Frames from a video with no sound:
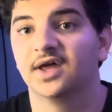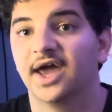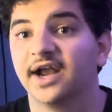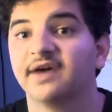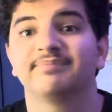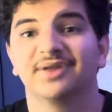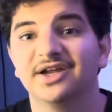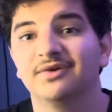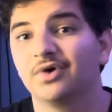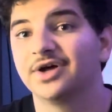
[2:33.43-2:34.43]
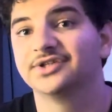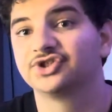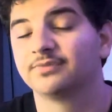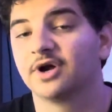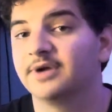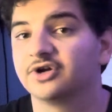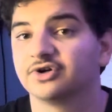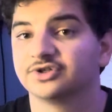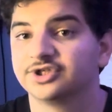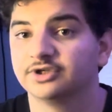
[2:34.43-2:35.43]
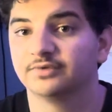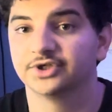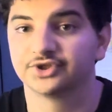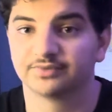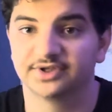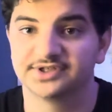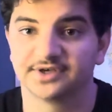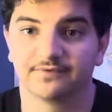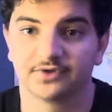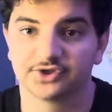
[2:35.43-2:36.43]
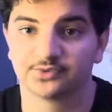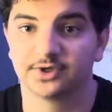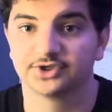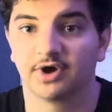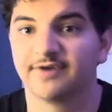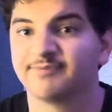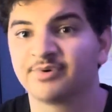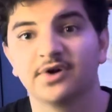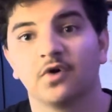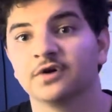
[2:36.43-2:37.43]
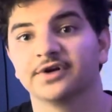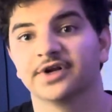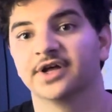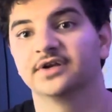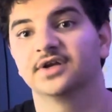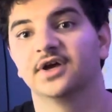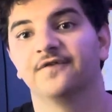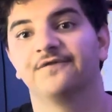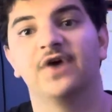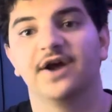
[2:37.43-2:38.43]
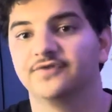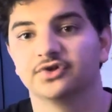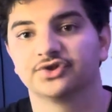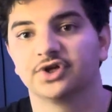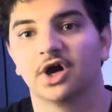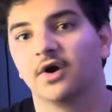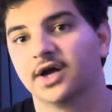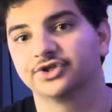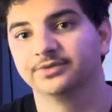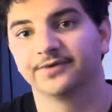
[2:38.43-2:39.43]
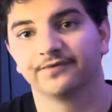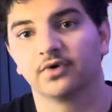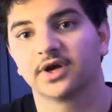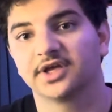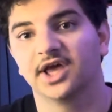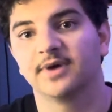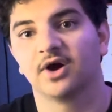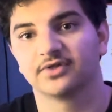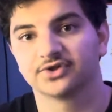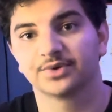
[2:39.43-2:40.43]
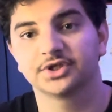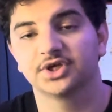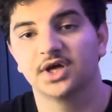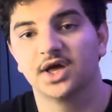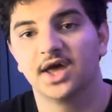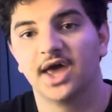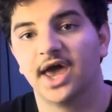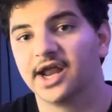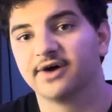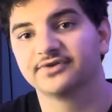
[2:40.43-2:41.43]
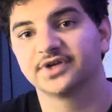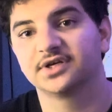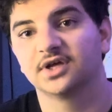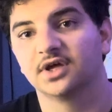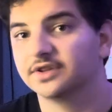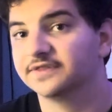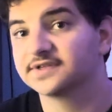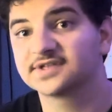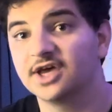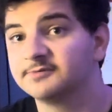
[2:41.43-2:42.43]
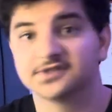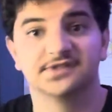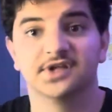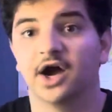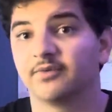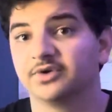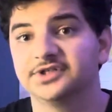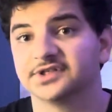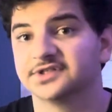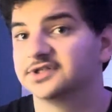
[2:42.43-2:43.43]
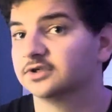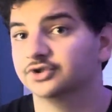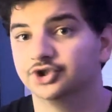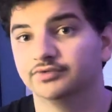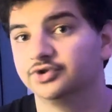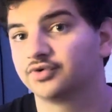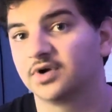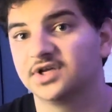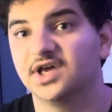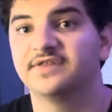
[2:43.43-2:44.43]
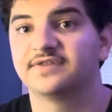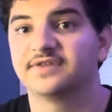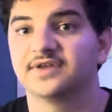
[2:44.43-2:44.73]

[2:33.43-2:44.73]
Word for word: And I played it when Super Mario Maker 2 was releasing for the Switch though. I pre-ordered it five years ago actually before it came out on the Switch. And I was like, this game does not release until June 28th.